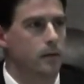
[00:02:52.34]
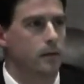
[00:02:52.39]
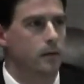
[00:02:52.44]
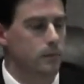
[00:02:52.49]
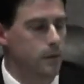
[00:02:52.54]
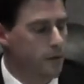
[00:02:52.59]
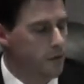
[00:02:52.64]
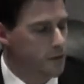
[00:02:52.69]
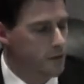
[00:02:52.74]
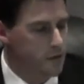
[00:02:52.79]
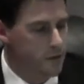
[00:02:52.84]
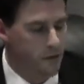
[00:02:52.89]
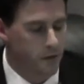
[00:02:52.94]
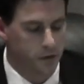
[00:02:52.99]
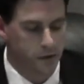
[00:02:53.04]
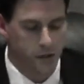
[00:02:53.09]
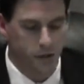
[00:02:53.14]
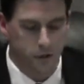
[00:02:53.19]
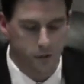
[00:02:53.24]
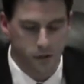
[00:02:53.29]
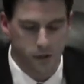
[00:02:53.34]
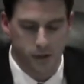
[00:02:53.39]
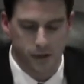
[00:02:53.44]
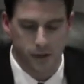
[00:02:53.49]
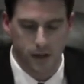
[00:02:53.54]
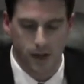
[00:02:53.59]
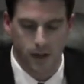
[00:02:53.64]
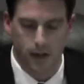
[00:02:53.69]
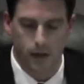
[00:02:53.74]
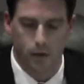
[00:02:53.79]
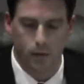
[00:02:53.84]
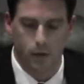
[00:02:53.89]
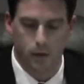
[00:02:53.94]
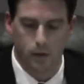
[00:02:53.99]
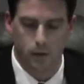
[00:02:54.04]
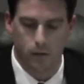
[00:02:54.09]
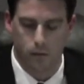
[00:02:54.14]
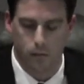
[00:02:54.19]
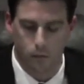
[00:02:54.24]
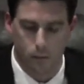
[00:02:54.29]
There's teachers who say that
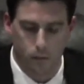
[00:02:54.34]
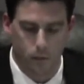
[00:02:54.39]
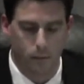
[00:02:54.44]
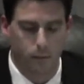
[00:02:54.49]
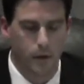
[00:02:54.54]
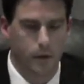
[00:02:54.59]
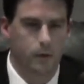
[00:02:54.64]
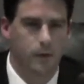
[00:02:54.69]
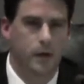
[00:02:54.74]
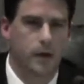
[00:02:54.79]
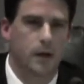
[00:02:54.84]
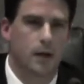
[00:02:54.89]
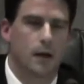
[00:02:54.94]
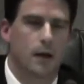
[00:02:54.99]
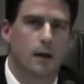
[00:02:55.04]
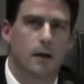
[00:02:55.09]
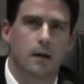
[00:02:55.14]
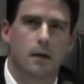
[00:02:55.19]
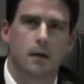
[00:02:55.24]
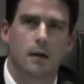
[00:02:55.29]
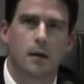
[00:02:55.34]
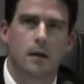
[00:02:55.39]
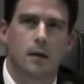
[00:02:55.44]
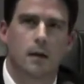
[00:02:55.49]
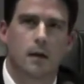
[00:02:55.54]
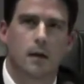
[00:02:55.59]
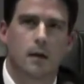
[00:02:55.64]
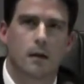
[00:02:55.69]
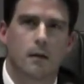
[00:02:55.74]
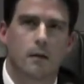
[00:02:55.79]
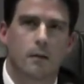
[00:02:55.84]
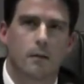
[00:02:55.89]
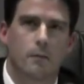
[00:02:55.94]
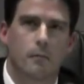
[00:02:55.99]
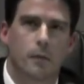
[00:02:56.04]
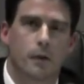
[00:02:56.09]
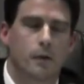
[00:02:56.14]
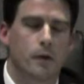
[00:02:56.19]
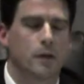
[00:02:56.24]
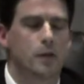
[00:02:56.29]
we're building
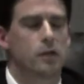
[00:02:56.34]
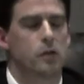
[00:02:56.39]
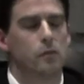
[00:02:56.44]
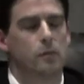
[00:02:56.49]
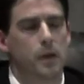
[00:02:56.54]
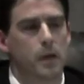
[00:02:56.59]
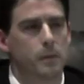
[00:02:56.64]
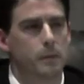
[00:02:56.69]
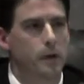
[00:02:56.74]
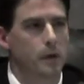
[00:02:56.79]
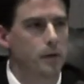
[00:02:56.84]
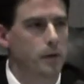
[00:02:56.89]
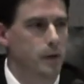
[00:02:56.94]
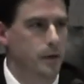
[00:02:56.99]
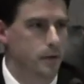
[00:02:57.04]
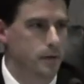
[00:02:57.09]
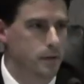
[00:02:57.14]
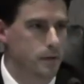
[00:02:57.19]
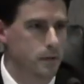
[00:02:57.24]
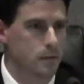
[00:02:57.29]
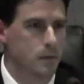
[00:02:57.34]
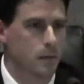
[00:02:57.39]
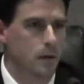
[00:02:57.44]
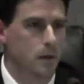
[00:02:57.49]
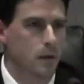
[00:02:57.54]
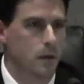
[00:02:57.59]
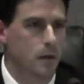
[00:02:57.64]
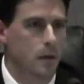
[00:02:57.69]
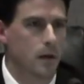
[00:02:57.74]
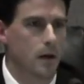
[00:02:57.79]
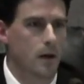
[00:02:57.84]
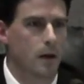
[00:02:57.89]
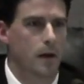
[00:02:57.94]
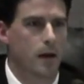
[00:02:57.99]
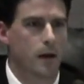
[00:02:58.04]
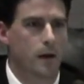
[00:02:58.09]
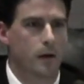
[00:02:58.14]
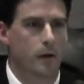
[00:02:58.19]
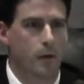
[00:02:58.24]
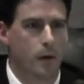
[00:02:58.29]
too many buildings. And
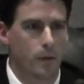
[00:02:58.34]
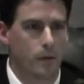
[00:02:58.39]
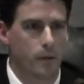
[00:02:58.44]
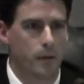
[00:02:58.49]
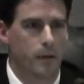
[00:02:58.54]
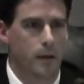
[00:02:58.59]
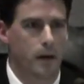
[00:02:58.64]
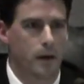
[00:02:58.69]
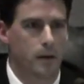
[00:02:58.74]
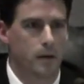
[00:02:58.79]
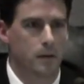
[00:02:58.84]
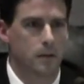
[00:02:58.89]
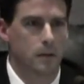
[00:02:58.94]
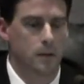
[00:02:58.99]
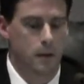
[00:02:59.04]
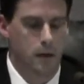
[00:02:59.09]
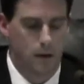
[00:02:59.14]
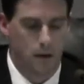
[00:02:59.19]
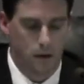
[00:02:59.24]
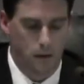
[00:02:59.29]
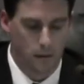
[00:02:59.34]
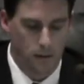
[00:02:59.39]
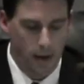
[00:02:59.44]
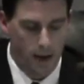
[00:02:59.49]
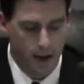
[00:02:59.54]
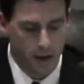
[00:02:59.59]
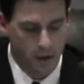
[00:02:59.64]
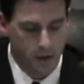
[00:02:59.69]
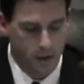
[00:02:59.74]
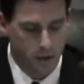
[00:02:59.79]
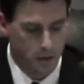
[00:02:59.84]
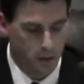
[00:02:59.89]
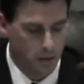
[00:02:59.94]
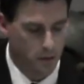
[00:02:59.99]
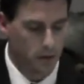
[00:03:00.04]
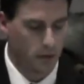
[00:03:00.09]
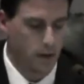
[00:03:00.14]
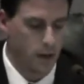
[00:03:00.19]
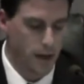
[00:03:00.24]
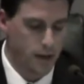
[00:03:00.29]
I agree with that. Last
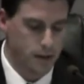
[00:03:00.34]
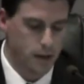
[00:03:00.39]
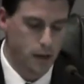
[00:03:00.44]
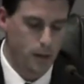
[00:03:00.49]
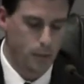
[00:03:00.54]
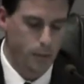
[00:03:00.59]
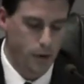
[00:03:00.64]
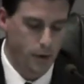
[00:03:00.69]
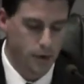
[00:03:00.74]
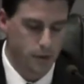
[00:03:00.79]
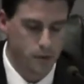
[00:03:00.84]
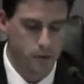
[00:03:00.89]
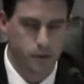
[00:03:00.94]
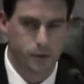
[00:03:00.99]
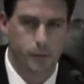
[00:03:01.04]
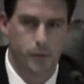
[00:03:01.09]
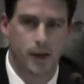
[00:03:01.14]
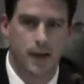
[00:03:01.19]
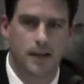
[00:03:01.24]
year, in the last couple of years, we spent